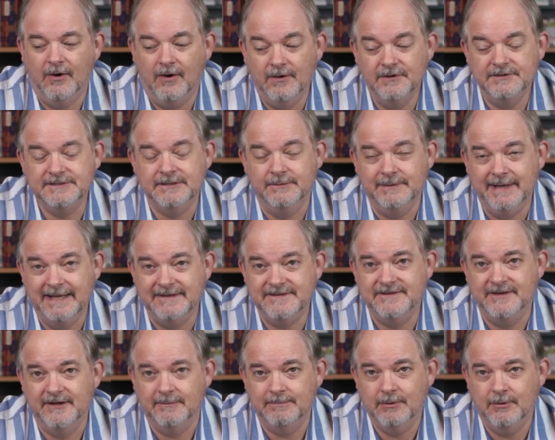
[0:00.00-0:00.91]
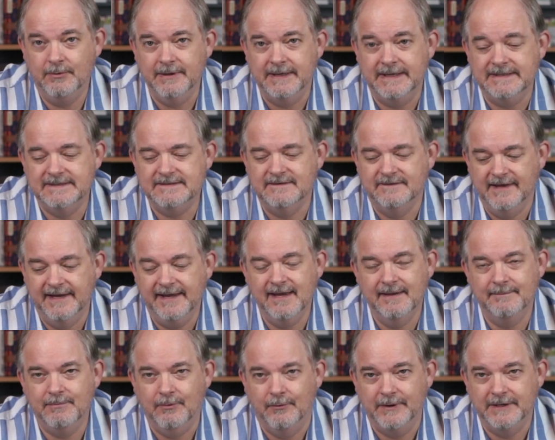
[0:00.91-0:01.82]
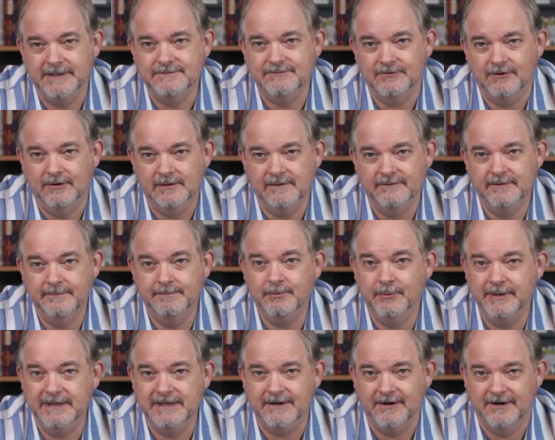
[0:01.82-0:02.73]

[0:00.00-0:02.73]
also gets their points. They get points for all of the point